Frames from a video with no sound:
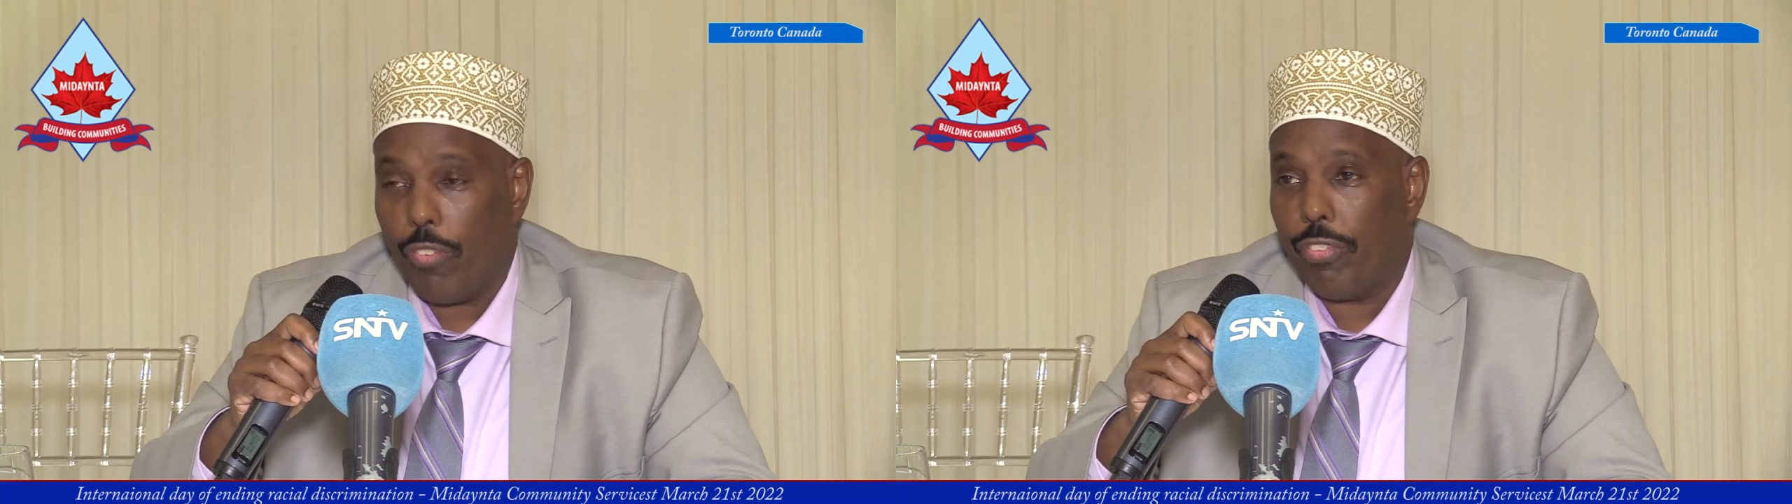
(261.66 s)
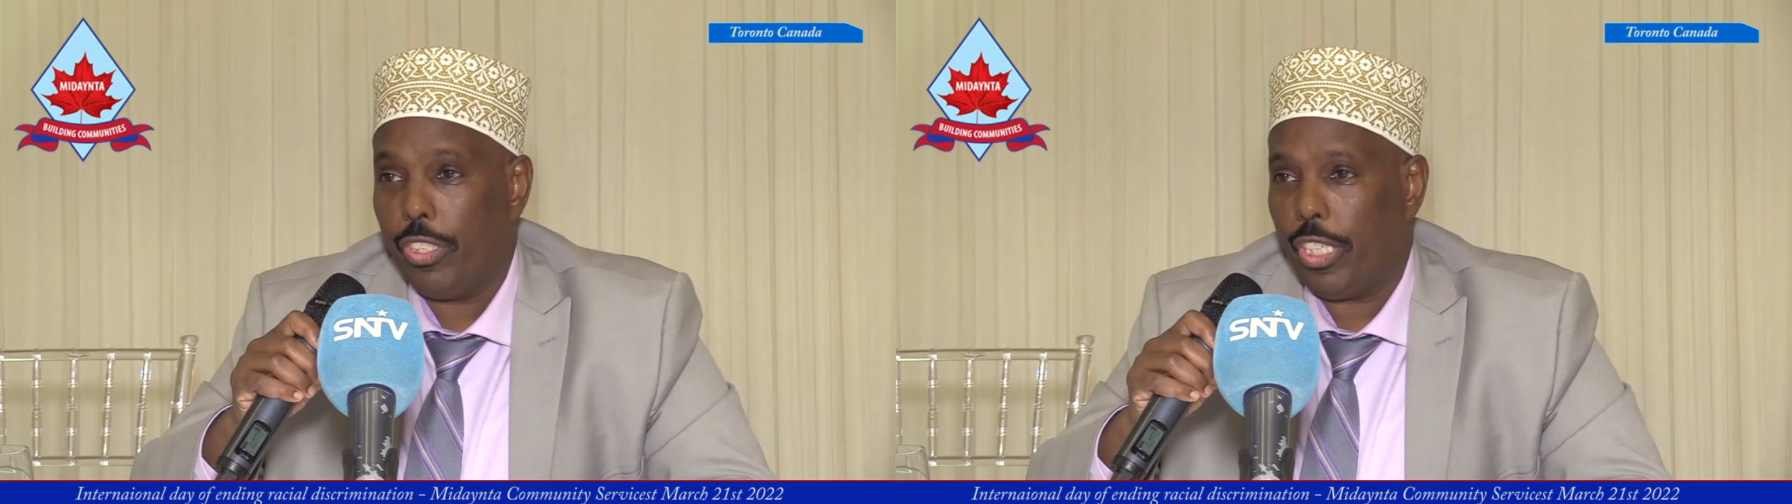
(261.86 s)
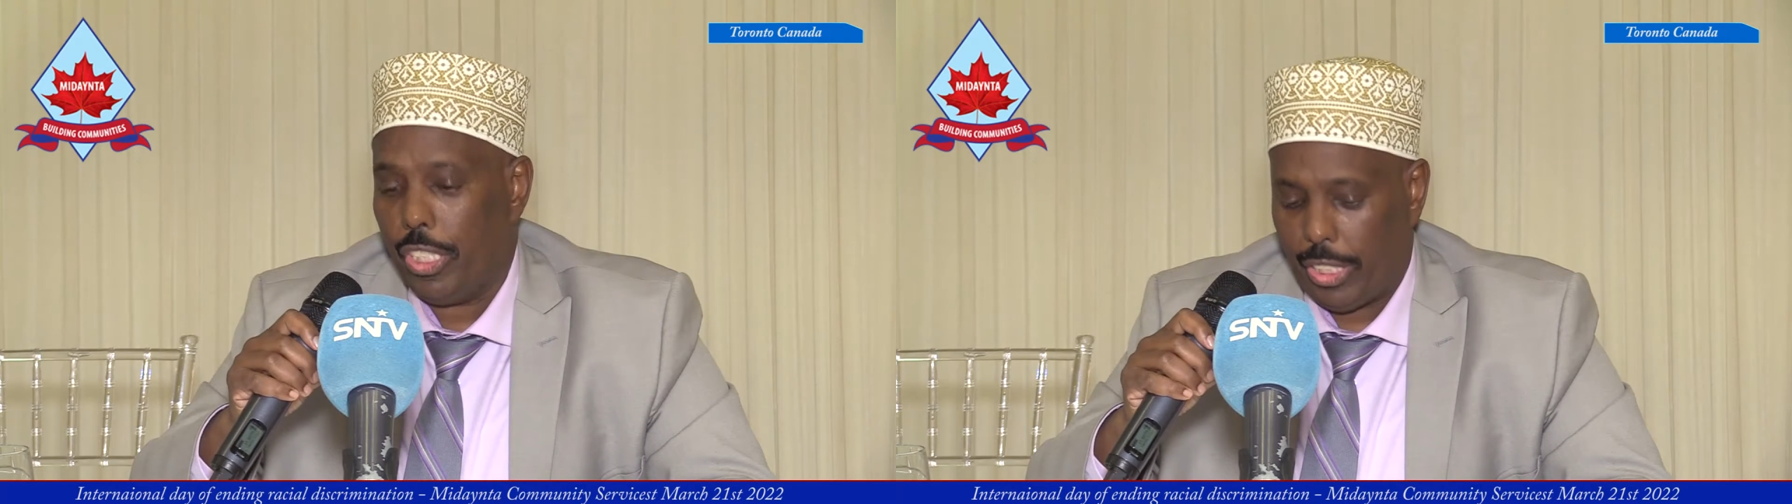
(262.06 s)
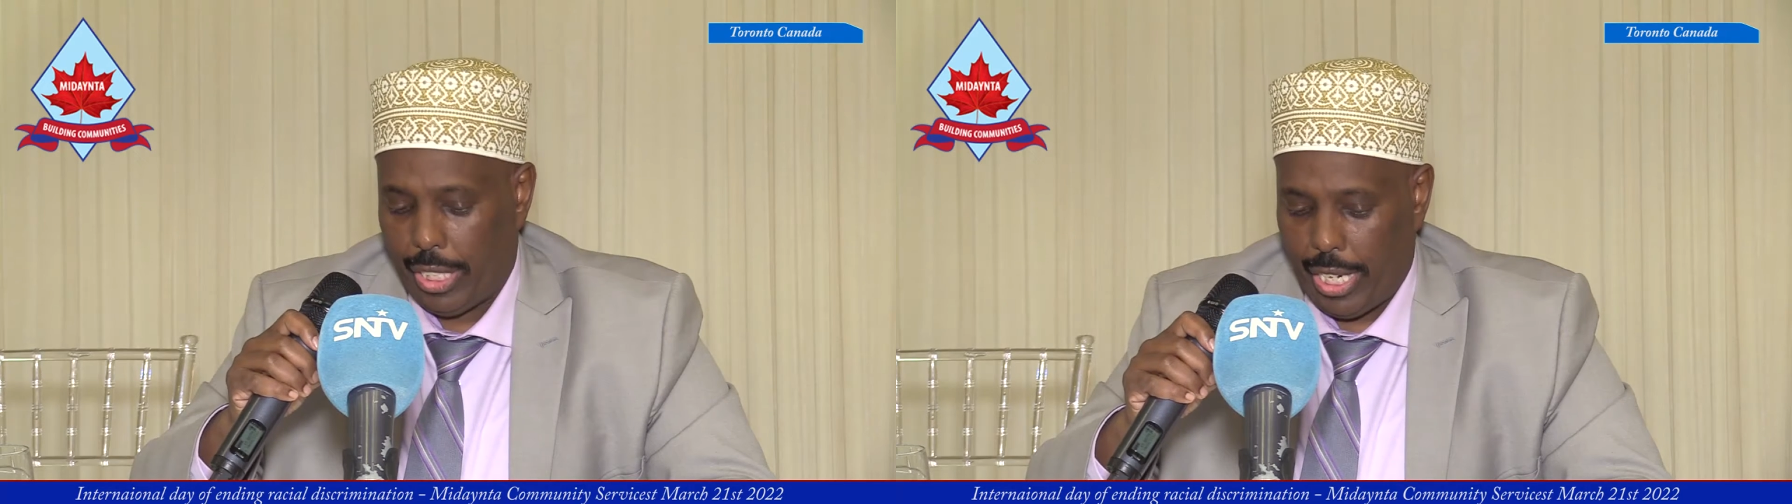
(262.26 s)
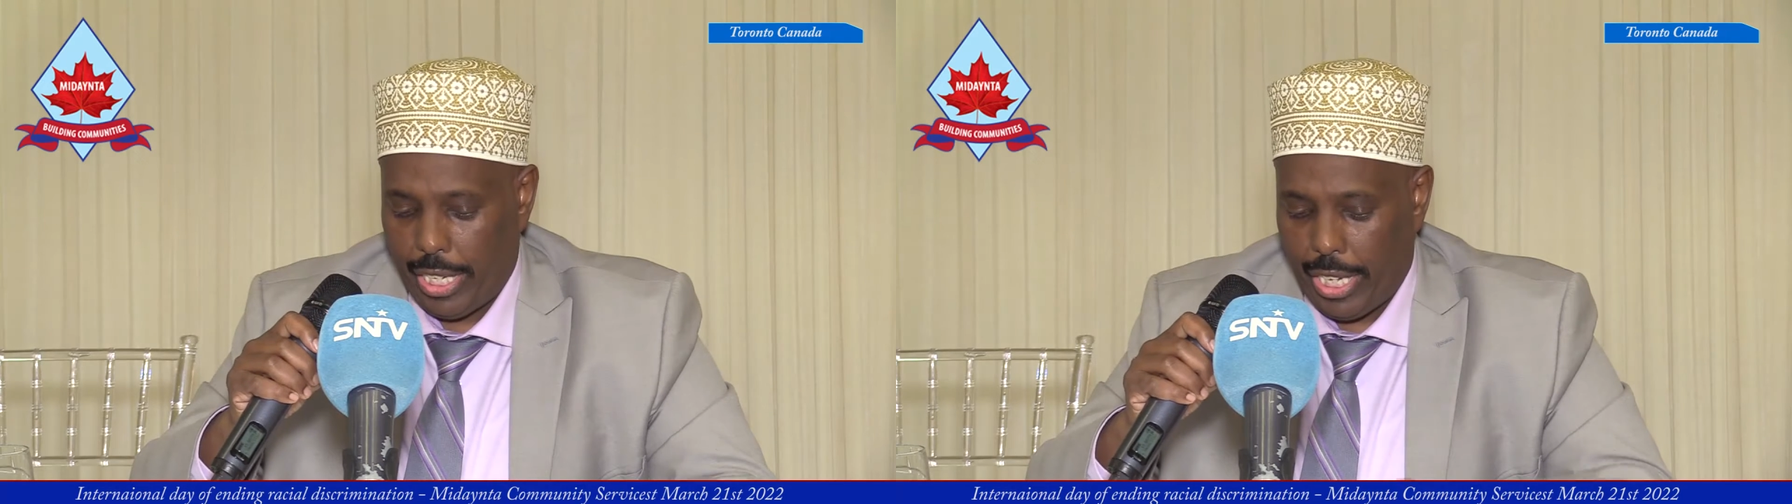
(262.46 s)

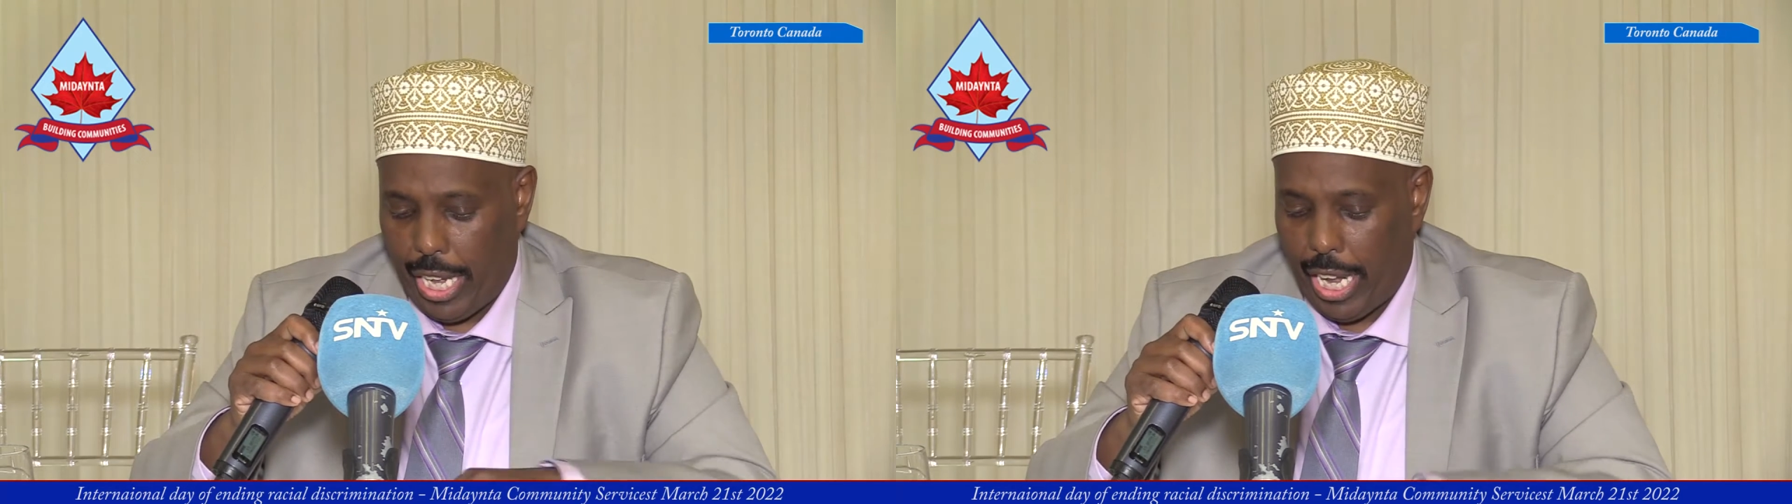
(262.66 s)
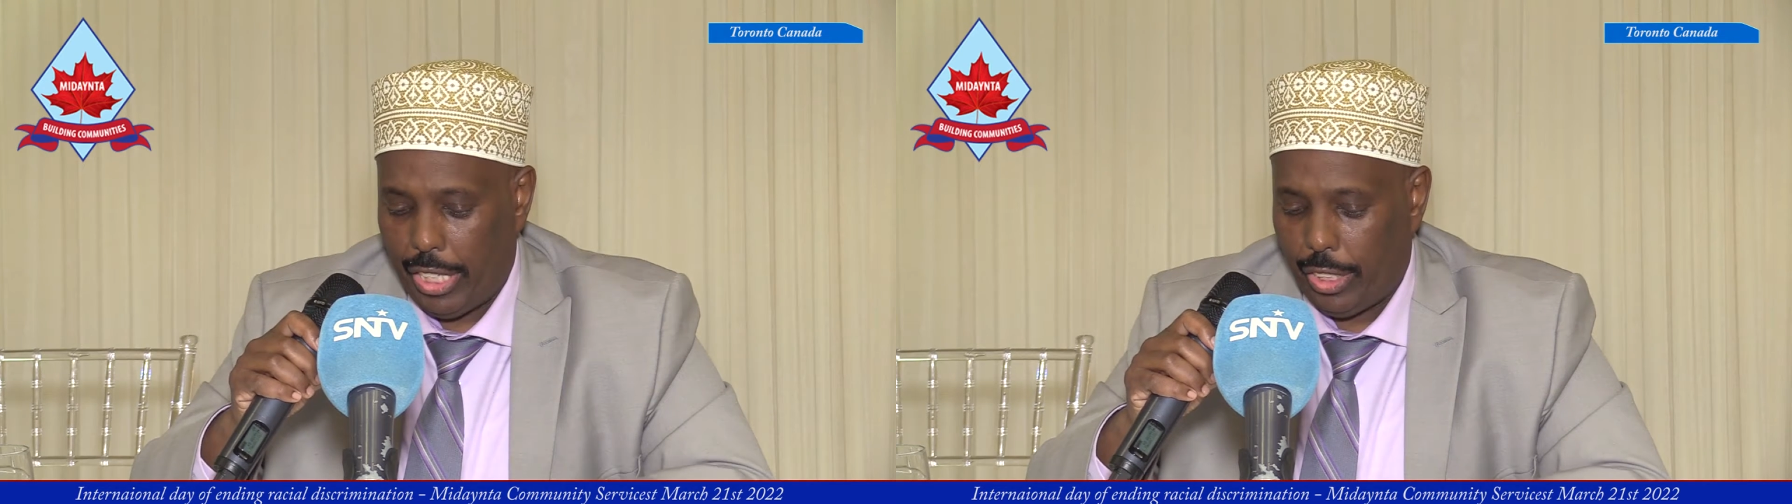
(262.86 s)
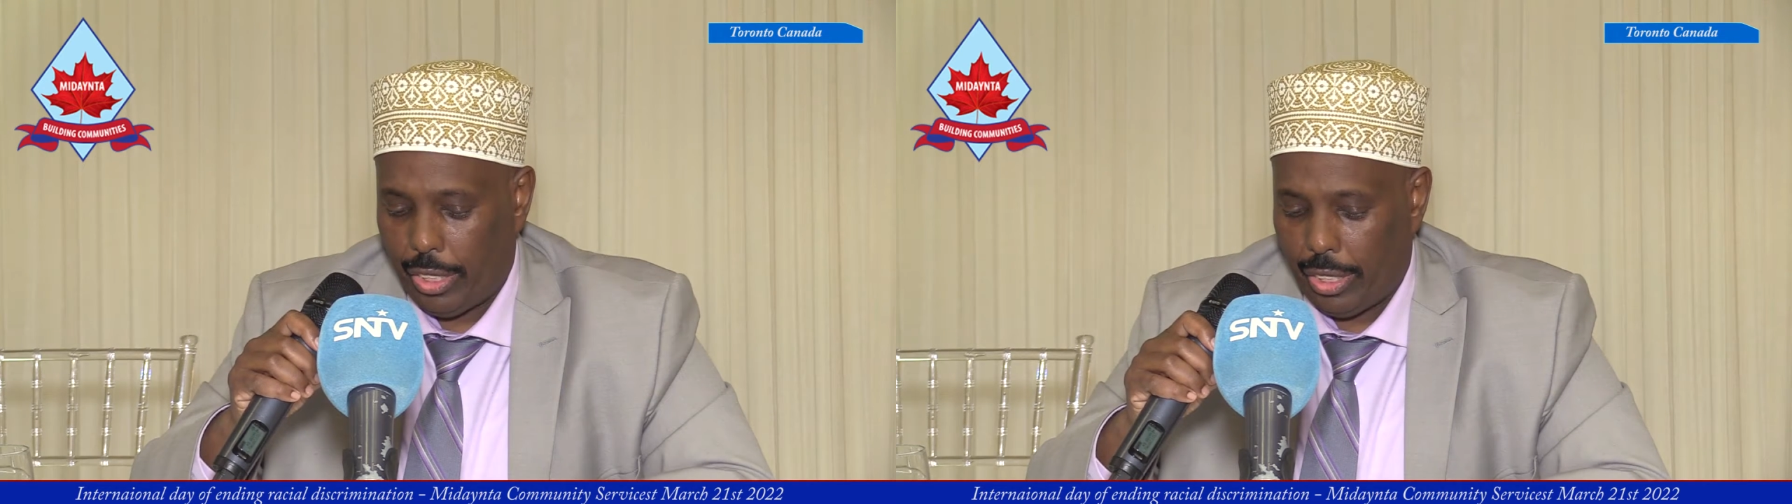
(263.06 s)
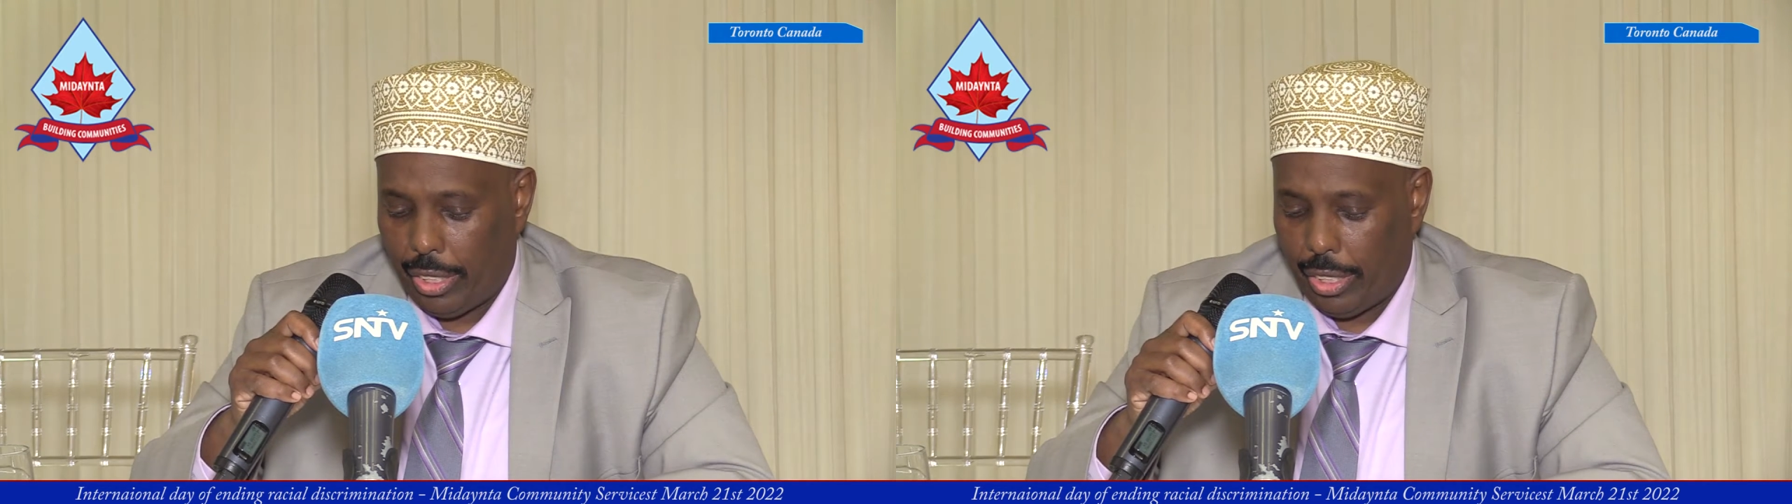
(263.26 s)
conversation and engage